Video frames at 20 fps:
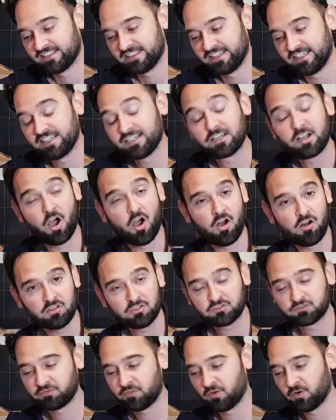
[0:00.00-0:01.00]
it
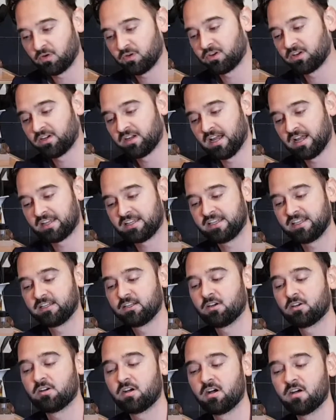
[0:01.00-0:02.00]
calls for a
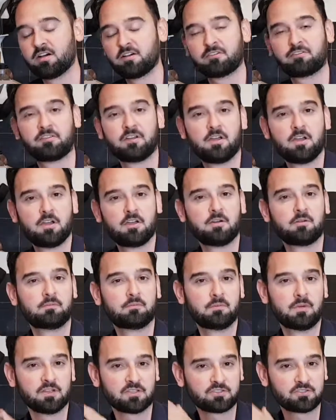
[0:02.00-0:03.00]
kilo of
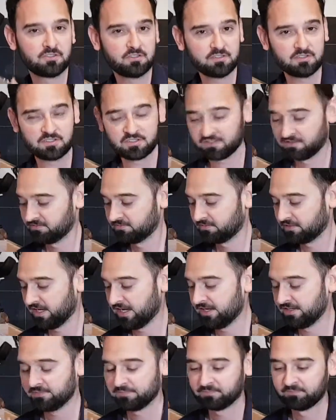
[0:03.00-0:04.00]
mussels,
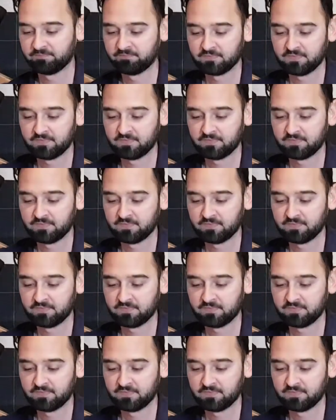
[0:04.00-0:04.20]
okay?